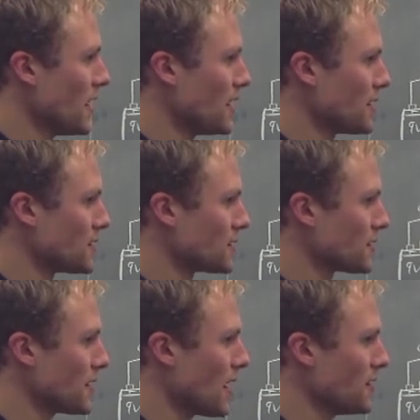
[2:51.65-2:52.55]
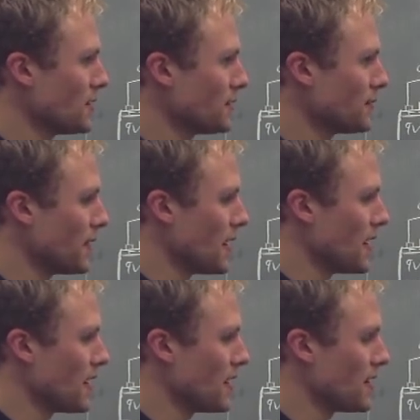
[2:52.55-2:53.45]
as kind of
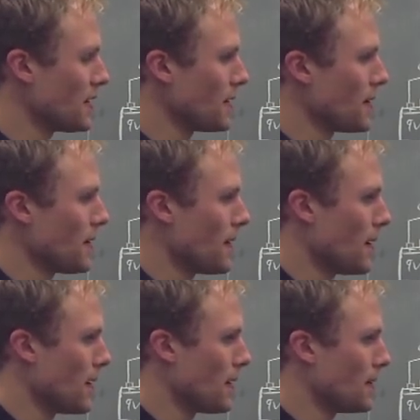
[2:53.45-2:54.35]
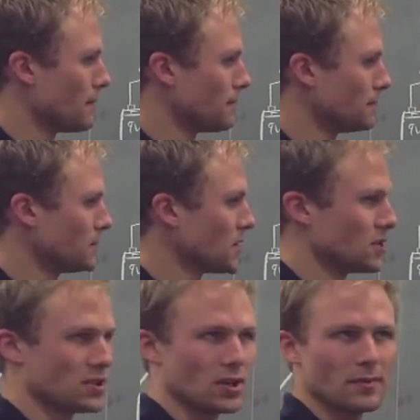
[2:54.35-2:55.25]
a to
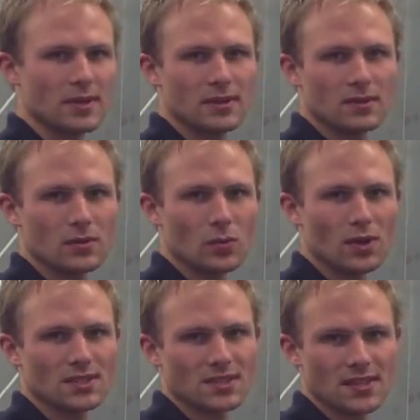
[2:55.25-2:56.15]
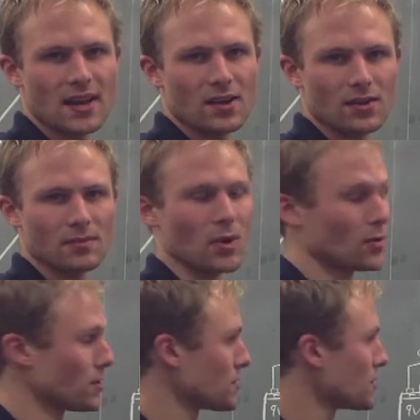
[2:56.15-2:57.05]
determine what to tell the
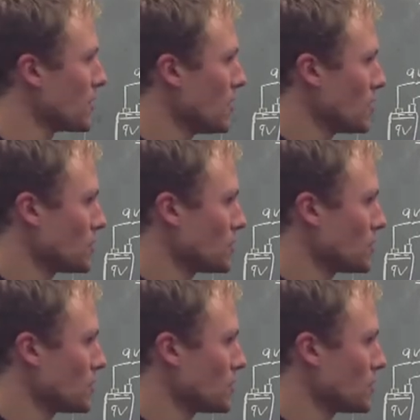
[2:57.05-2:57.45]
motors.